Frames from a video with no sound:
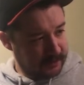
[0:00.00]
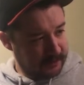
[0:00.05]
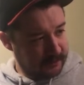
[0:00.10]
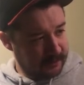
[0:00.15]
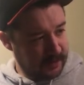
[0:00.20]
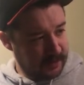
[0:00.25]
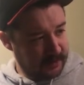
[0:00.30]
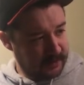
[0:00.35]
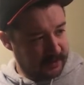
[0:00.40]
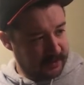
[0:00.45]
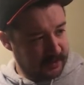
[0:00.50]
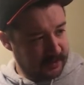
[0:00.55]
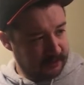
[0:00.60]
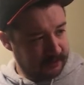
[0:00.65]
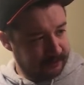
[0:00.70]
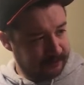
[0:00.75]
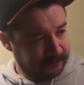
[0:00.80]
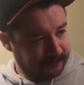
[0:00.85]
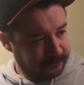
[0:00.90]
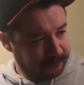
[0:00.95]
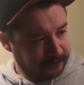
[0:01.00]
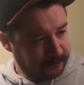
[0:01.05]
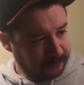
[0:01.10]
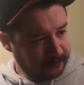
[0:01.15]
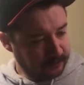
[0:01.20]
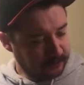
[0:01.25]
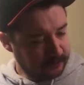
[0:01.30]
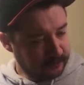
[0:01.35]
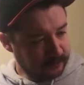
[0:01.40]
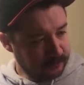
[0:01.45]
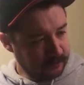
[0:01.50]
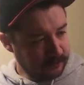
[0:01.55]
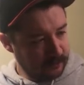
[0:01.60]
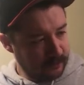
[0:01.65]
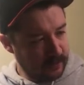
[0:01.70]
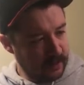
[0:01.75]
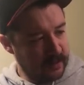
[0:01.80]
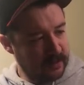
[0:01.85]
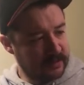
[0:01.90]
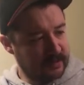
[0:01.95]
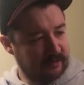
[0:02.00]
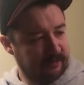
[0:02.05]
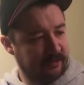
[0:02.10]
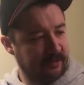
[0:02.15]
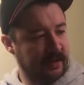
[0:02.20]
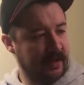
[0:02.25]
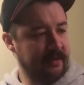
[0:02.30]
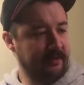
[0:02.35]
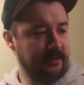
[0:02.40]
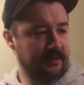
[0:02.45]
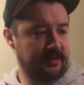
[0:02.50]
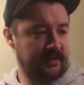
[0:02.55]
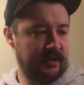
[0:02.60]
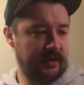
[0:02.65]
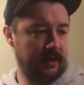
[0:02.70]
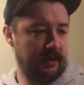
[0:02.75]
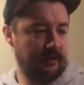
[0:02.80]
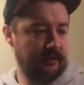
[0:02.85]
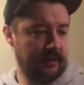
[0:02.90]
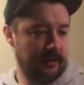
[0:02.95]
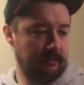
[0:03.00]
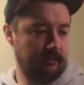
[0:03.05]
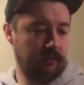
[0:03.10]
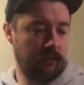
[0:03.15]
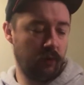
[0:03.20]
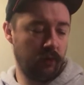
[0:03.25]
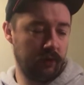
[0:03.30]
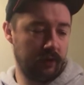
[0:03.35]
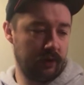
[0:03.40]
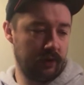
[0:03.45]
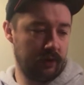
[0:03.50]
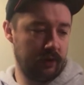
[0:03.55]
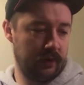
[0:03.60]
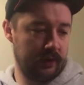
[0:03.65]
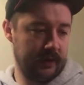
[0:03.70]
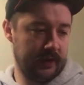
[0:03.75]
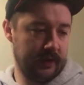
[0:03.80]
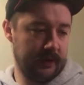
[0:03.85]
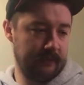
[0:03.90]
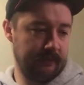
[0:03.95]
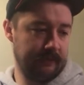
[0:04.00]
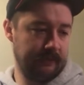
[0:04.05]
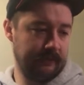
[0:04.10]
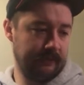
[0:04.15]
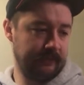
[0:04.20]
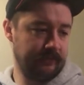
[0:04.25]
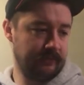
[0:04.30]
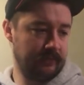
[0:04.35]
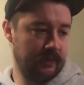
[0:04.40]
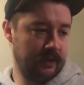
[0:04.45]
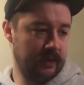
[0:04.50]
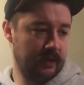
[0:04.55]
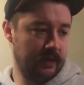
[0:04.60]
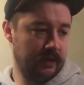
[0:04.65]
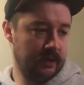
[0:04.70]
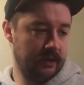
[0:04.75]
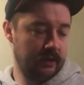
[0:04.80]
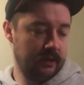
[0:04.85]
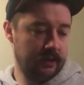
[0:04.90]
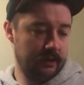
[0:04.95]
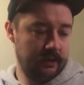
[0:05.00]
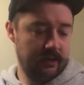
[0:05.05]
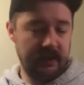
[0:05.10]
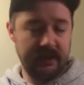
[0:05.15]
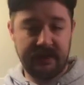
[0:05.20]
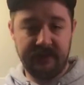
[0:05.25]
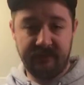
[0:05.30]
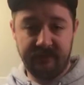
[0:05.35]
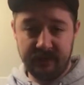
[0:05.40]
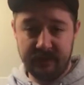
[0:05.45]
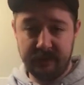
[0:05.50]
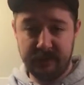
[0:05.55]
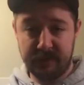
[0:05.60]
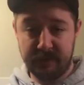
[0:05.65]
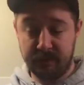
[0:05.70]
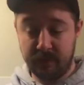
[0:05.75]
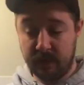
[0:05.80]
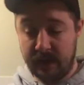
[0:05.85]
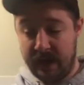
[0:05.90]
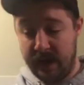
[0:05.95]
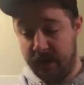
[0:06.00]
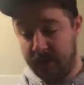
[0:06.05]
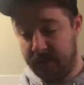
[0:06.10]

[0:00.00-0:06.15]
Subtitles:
Yeah, there's some flavors here that border on like a